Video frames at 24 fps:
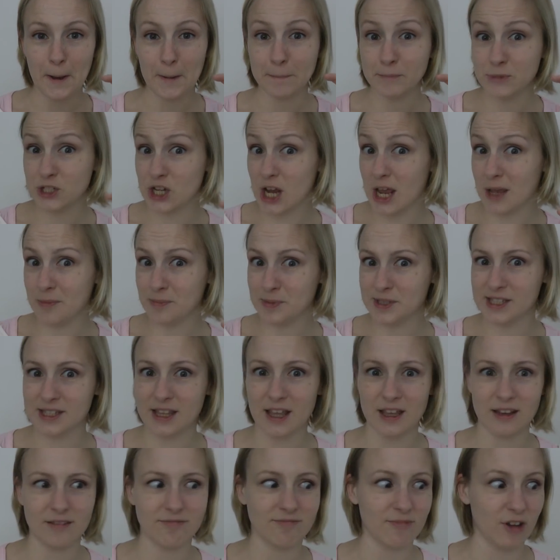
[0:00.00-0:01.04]
shapes
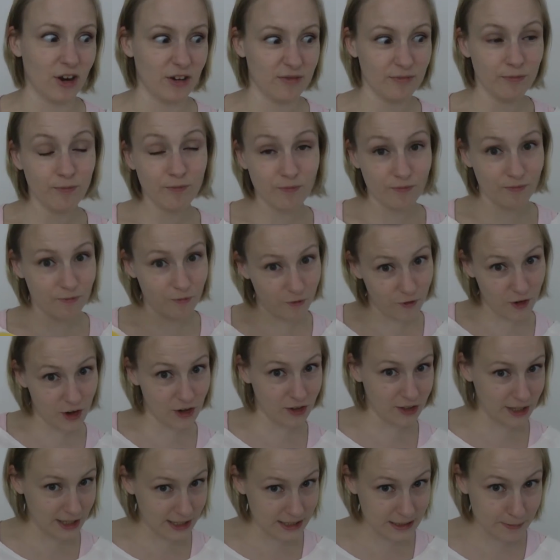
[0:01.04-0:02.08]
that are
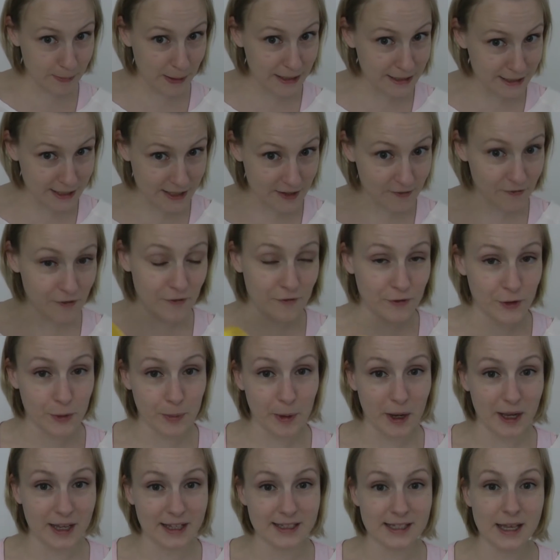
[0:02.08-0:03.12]
fairly expensive if you're
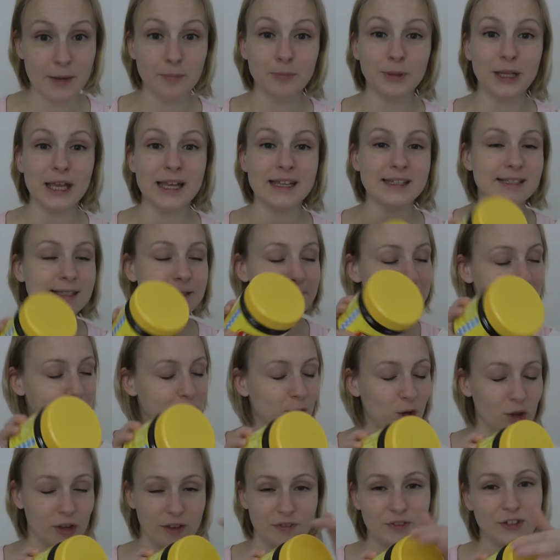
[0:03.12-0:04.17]
buying templates.
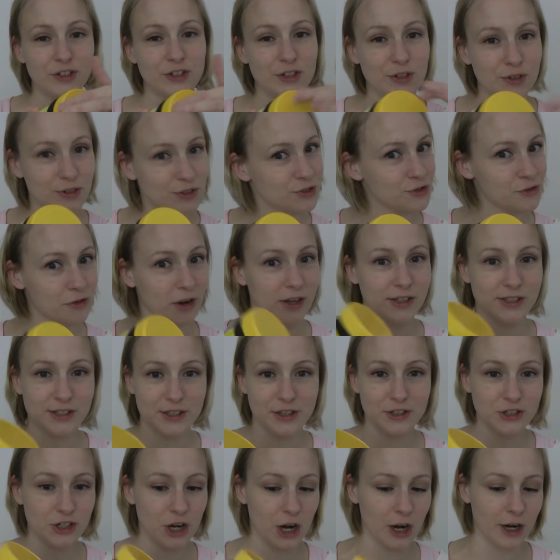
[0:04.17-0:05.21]
All you have to do is trace
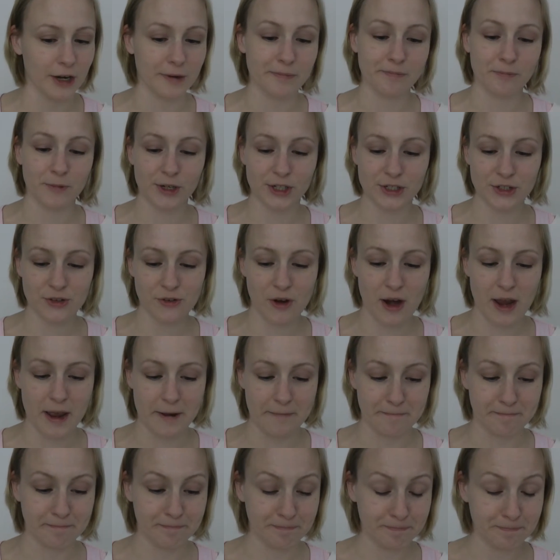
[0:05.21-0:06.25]
the jar. Works great.
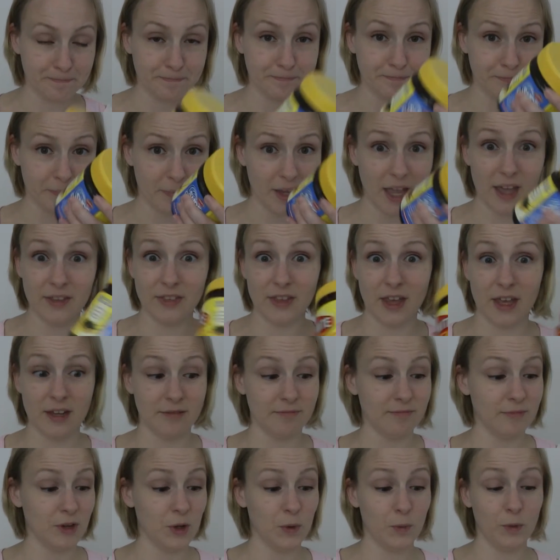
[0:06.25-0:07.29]
And
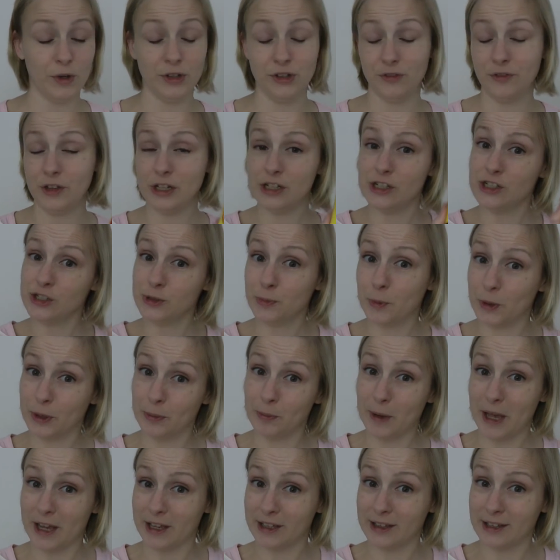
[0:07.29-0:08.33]
then when you're finished, put it
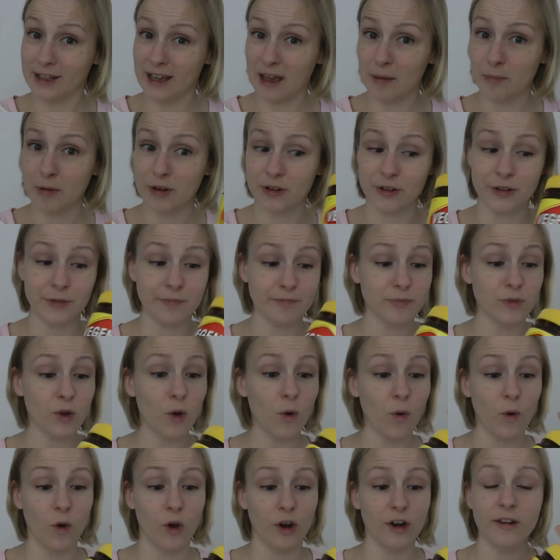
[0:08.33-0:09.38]
back in the cupboard.
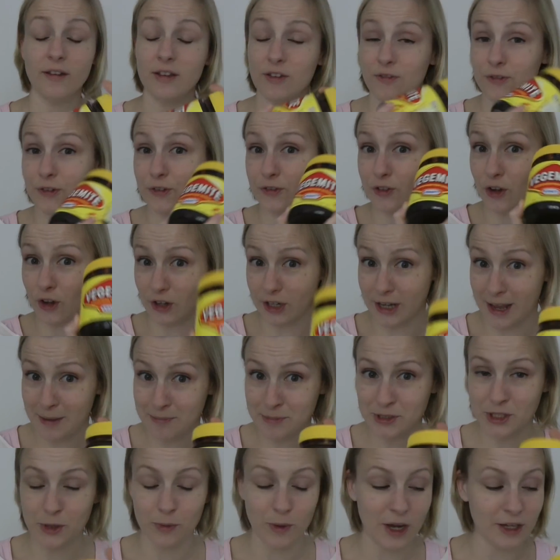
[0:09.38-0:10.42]
Or if you've got an
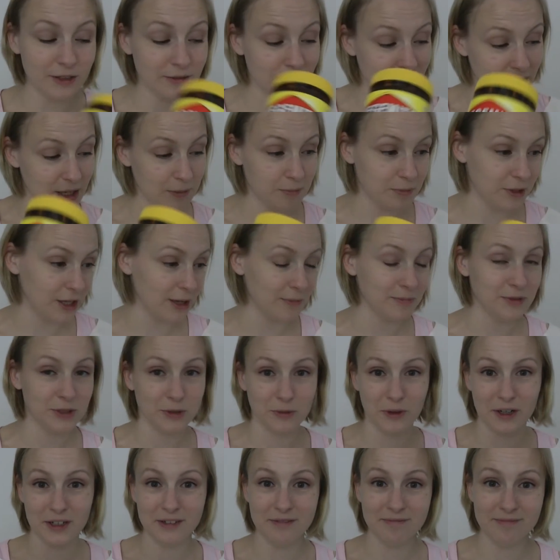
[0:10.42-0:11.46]
empty one, keep the empty
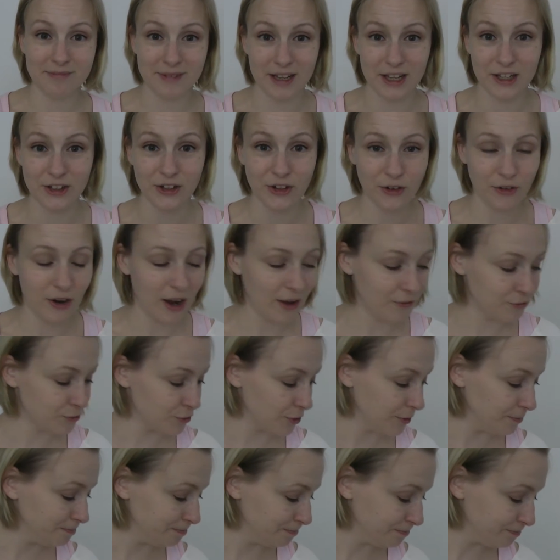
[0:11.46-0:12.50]
one in your craft
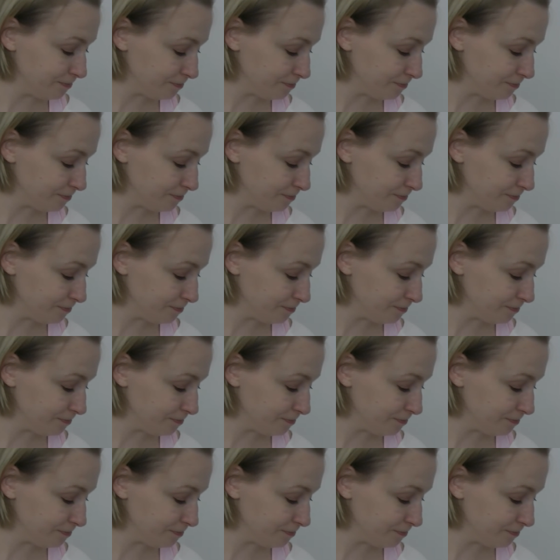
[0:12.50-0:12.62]
room.